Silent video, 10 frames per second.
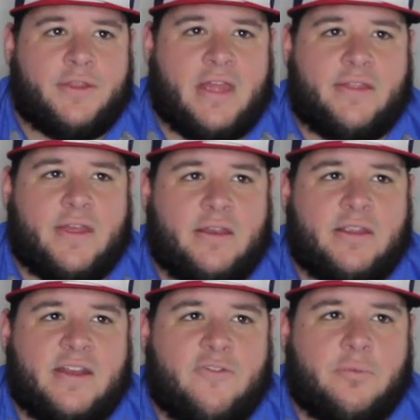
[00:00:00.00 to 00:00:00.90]
That
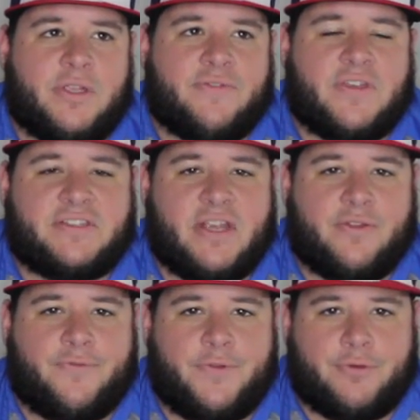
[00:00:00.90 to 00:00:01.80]
inevitably, if they stay
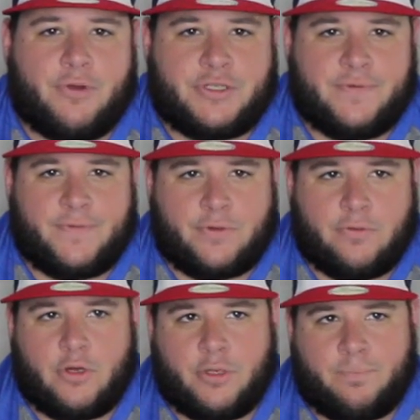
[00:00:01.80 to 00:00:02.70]
there for the duration of their career,